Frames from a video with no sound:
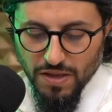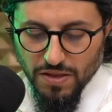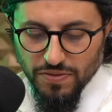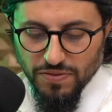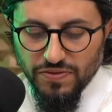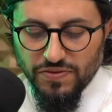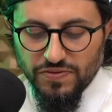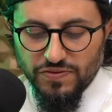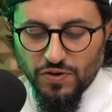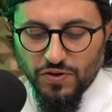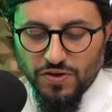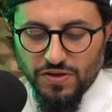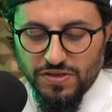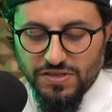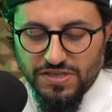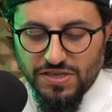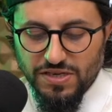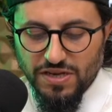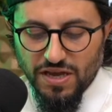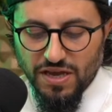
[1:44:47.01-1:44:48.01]
The Zuhd
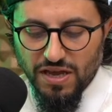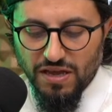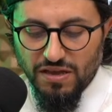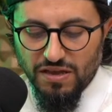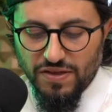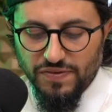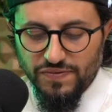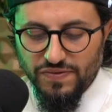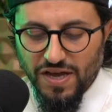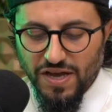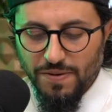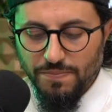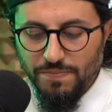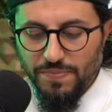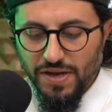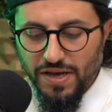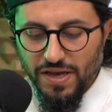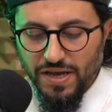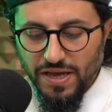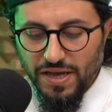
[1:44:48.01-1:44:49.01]
today is not
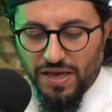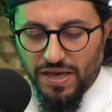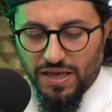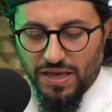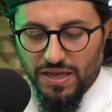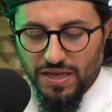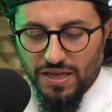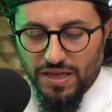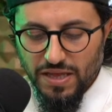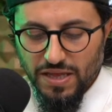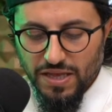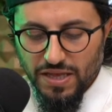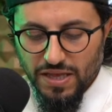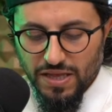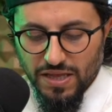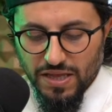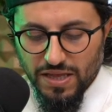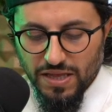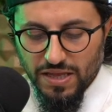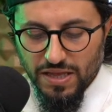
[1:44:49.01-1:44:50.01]
by
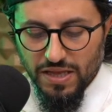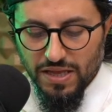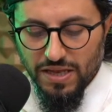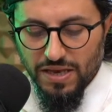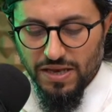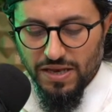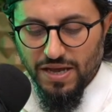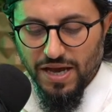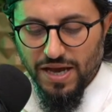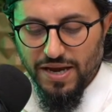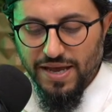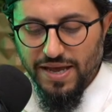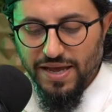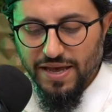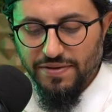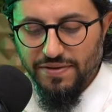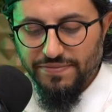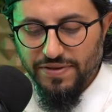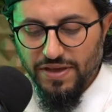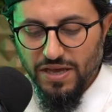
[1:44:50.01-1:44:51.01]
not
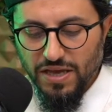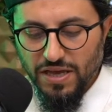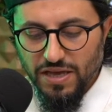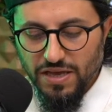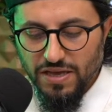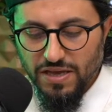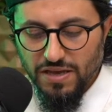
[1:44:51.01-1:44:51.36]
having